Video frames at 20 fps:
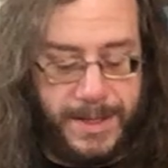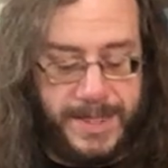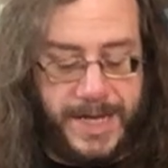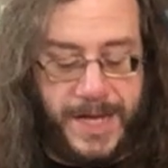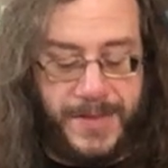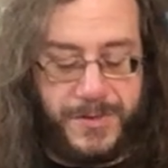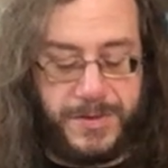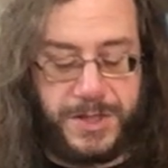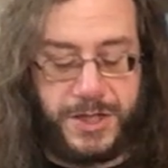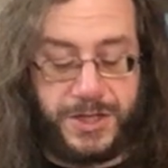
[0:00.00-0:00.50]

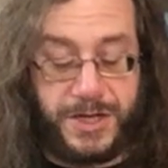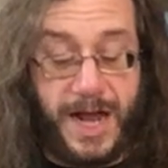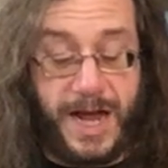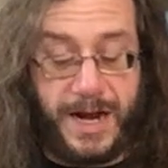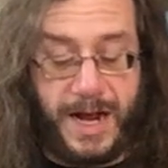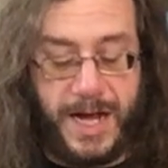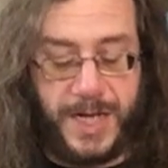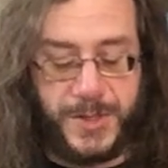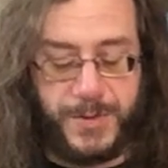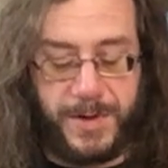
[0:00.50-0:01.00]
Danthres
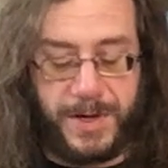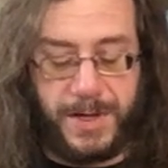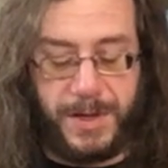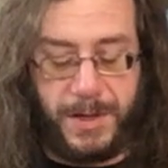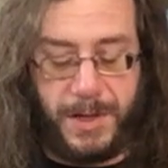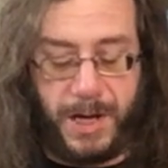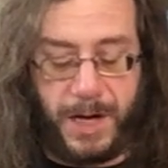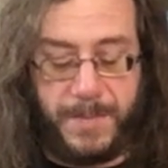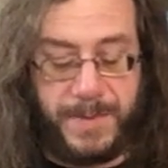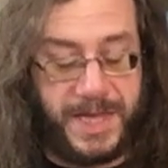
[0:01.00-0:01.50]
shot Osric a
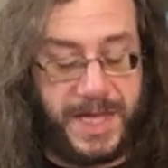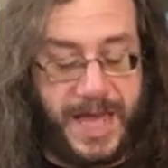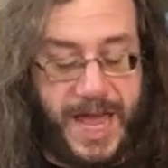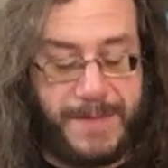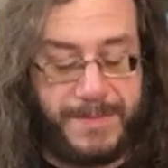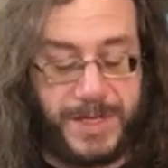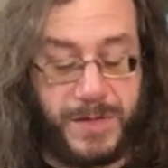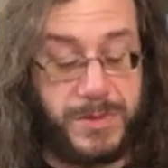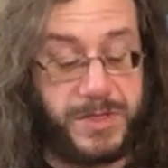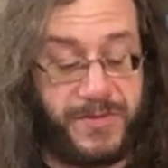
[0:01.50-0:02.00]
look, but the
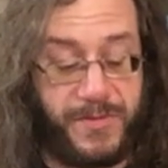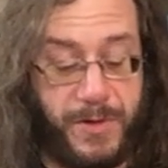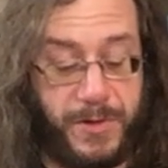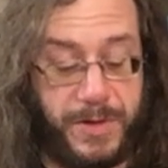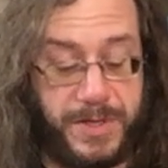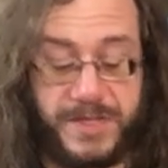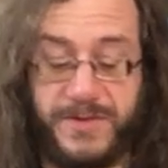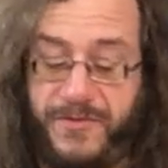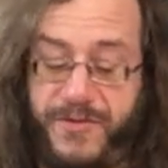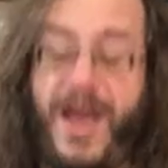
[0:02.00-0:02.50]
captain was
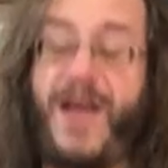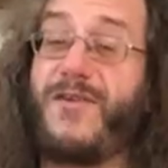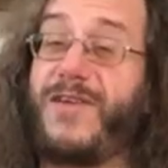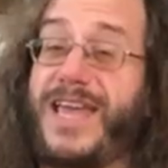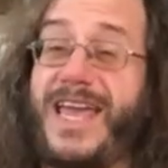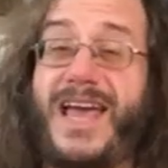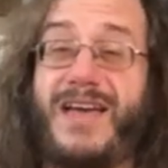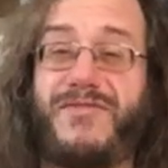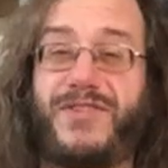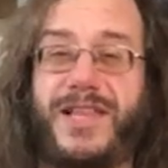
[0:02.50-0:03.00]
focused
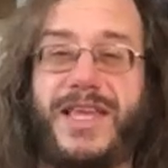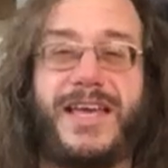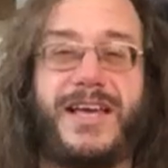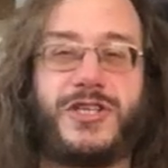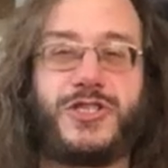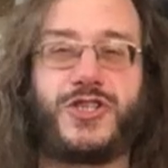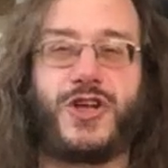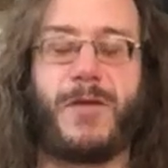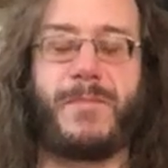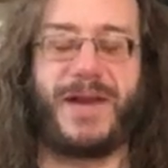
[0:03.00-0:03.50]
very heavily
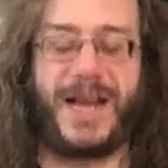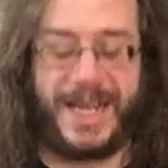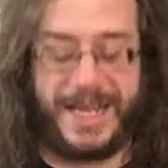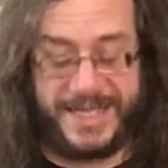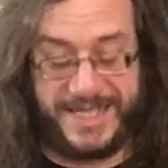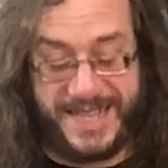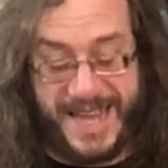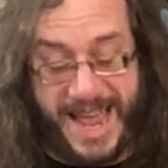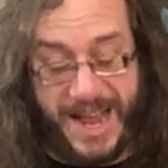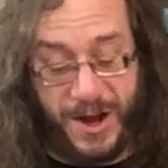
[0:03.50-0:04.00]
on sharpening
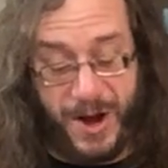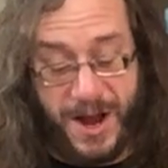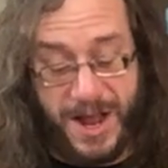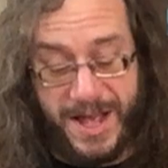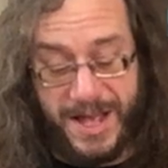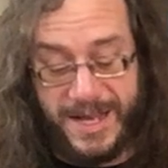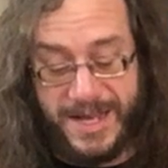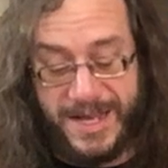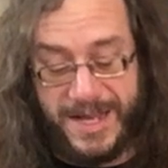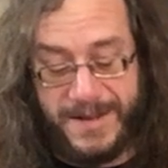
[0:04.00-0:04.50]
his dagger.
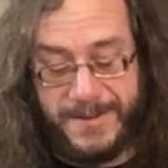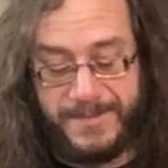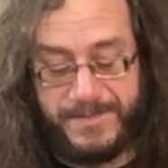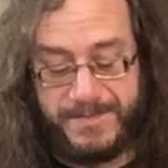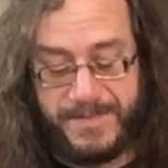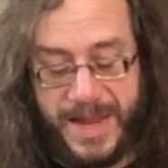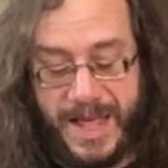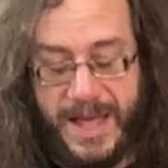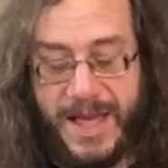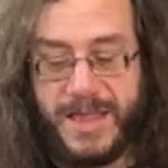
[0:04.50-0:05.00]

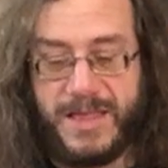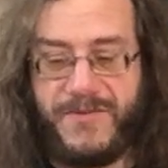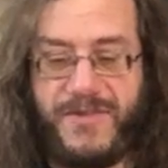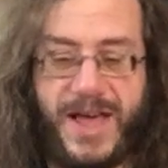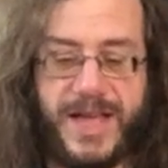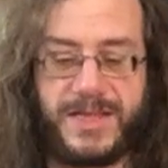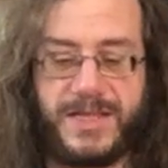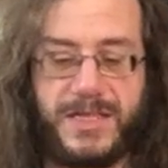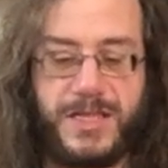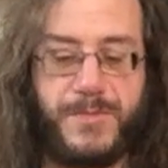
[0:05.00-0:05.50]
The
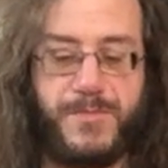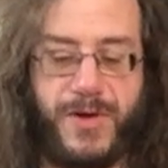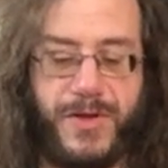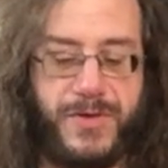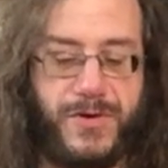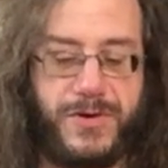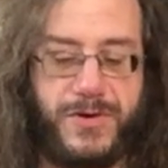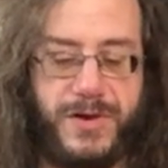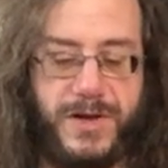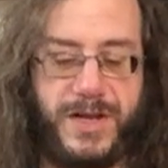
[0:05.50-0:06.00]
fact that the
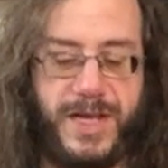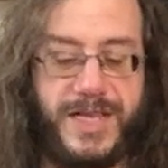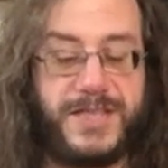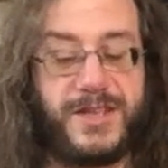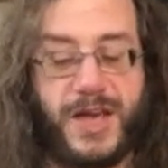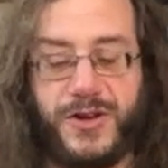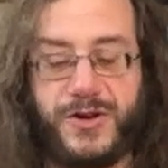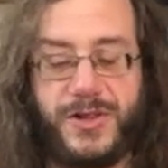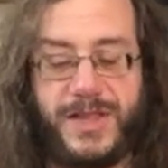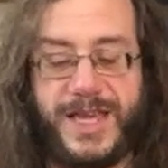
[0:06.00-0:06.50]
Brotherhood
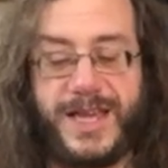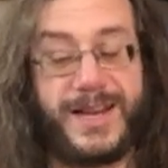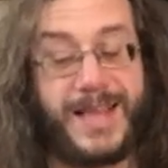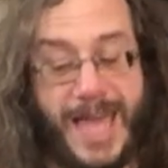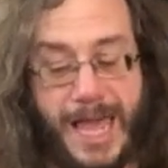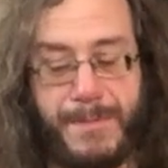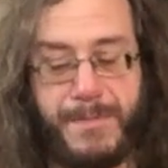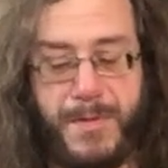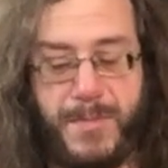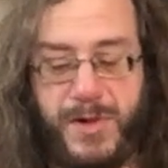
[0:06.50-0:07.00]
is utterly
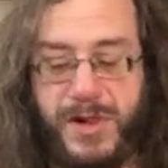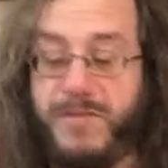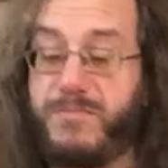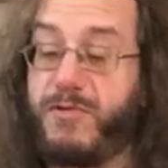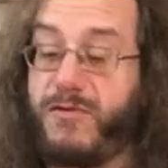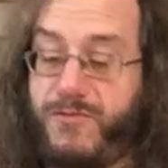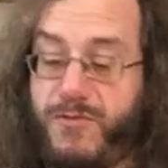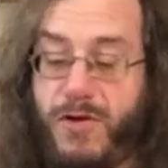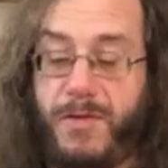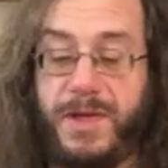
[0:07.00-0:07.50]
incapable
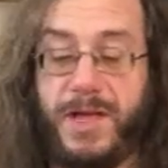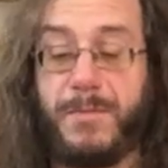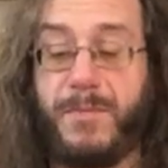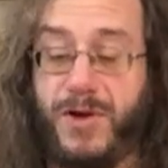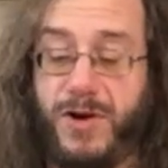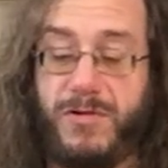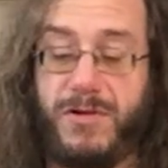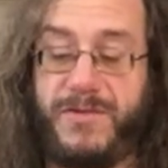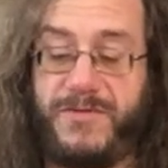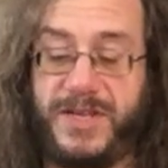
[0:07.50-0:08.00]
of performing a
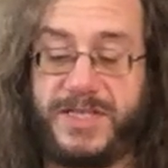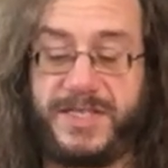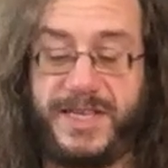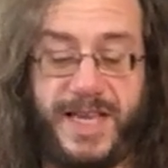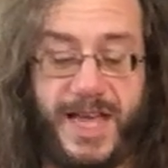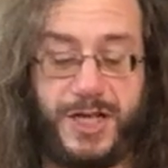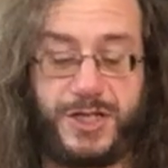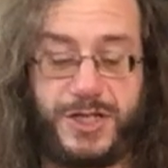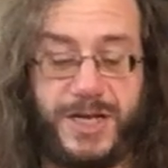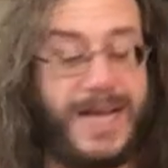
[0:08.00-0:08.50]
murder
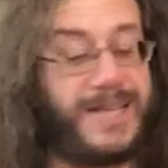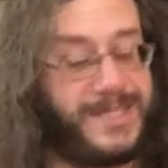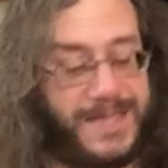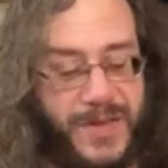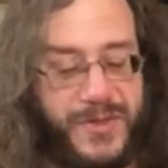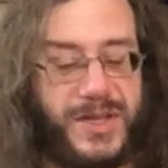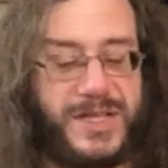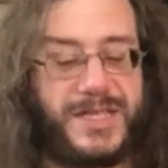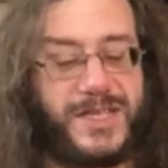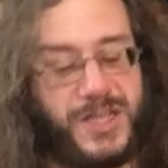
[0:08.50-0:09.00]
investigation has
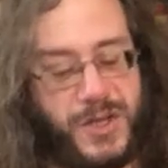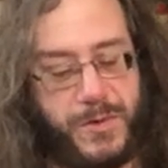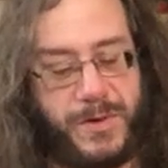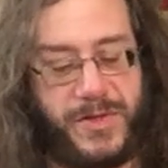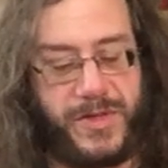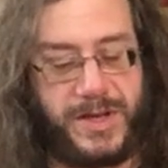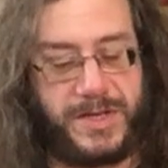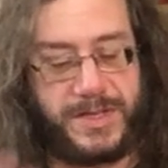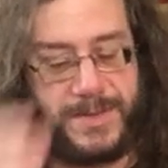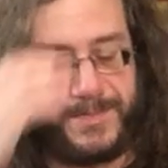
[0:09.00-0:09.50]
nothing to do
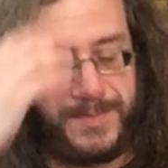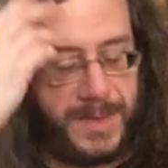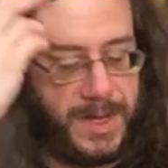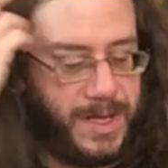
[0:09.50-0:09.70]
with it.